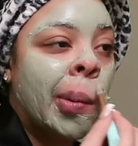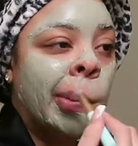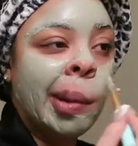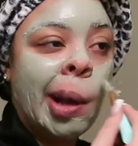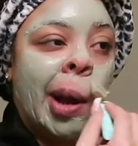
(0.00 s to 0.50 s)

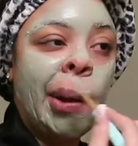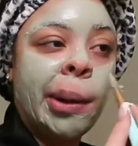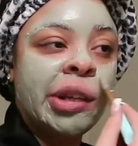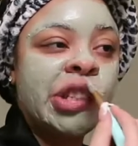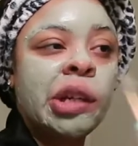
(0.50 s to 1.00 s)

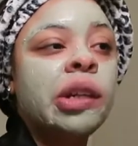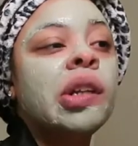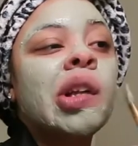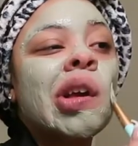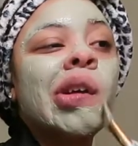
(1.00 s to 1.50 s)
because
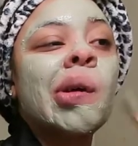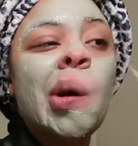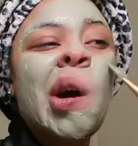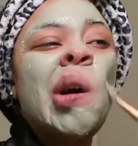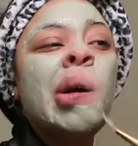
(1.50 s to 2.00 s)
anything
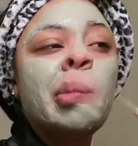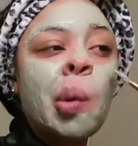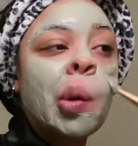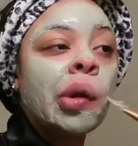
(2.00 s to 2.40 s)
more